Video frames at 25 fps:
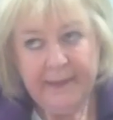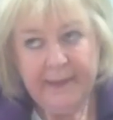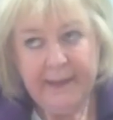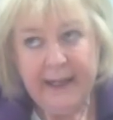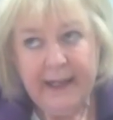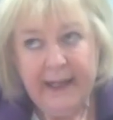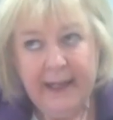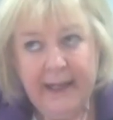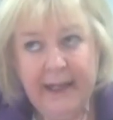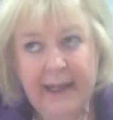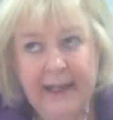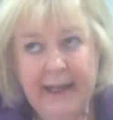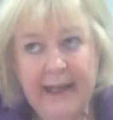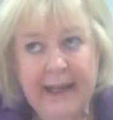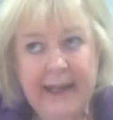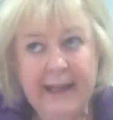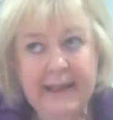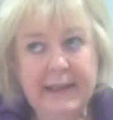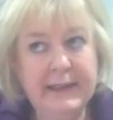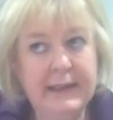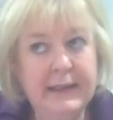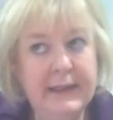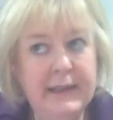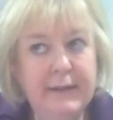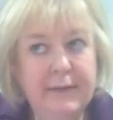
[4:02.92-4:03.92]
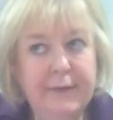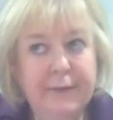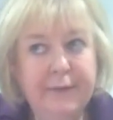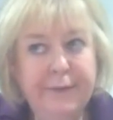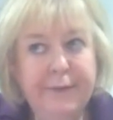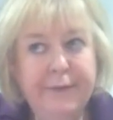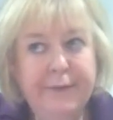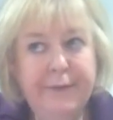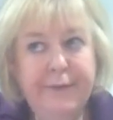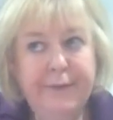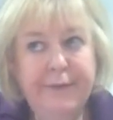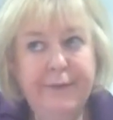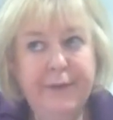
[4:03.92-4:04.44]
They end in
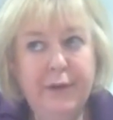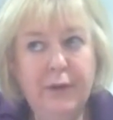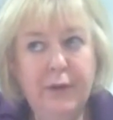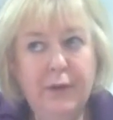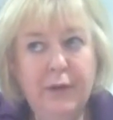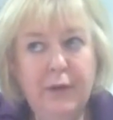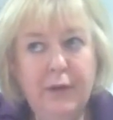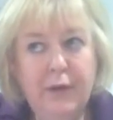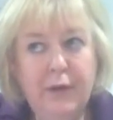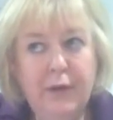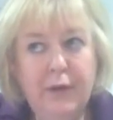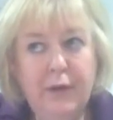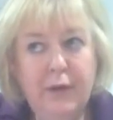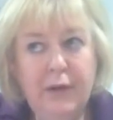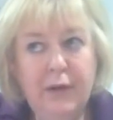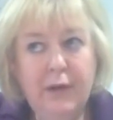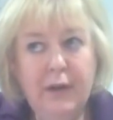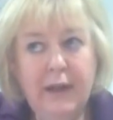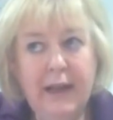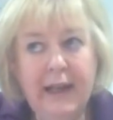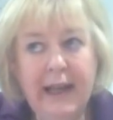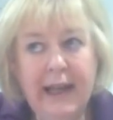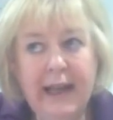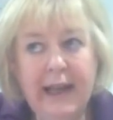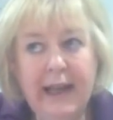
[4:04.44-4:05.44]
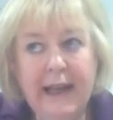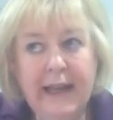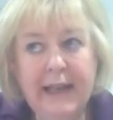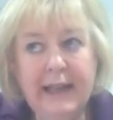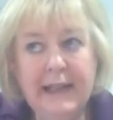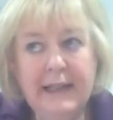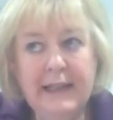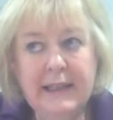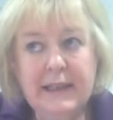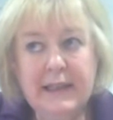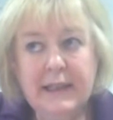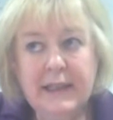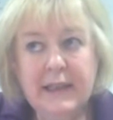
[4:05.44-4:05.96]
4,
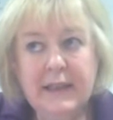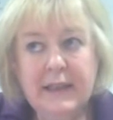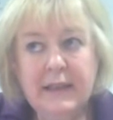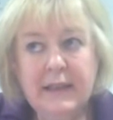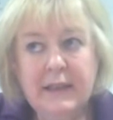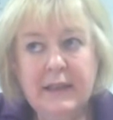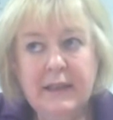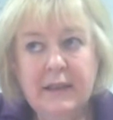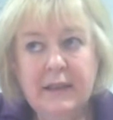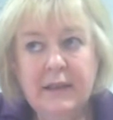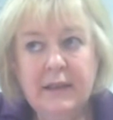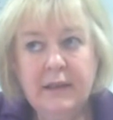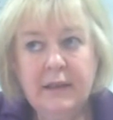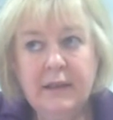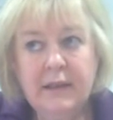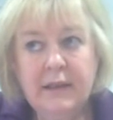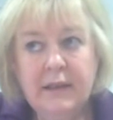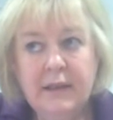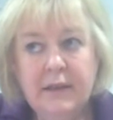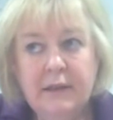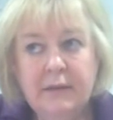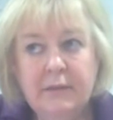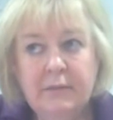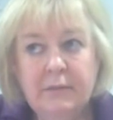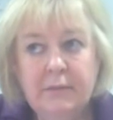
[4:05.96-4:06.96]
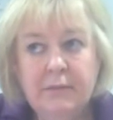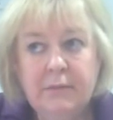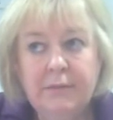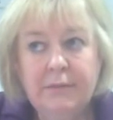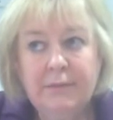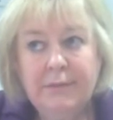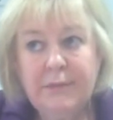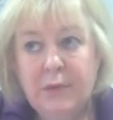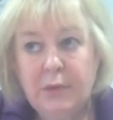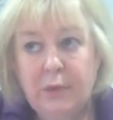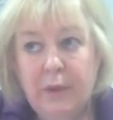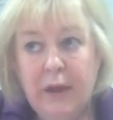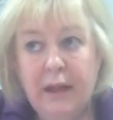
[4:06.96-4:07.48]
8,
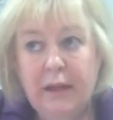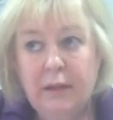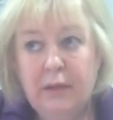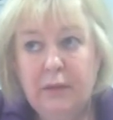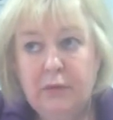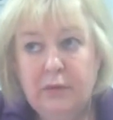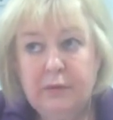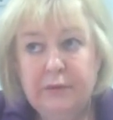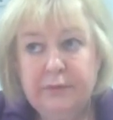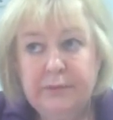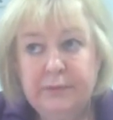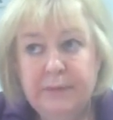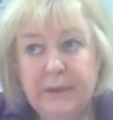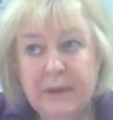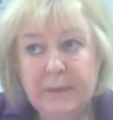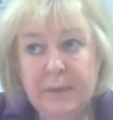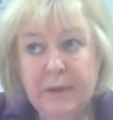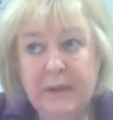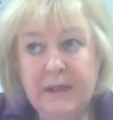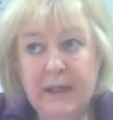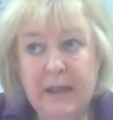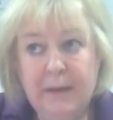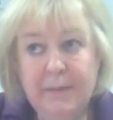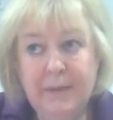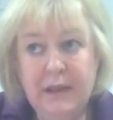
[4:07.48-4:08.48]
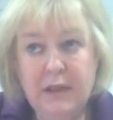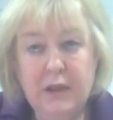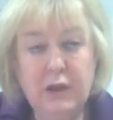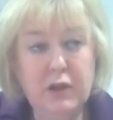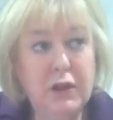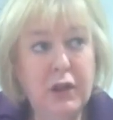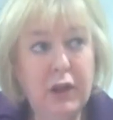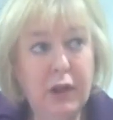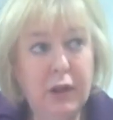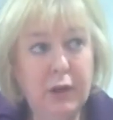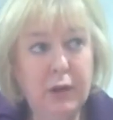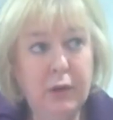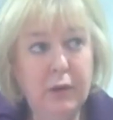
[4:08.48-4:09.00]
12. I suppose that means
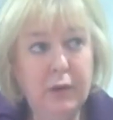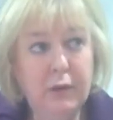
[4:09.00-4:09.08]
2.